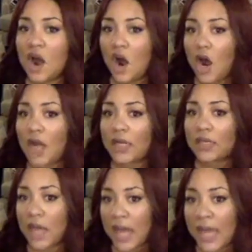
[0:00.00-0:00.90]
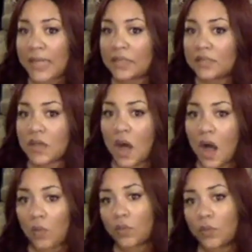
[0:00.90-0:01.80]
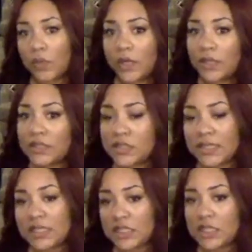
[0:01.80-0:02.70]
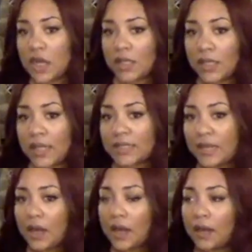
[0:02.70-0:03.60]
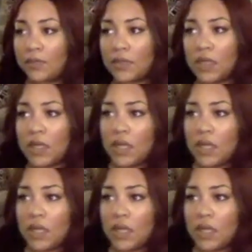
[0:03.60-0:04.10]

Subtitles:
online, so all one word, CityChicOnline.com.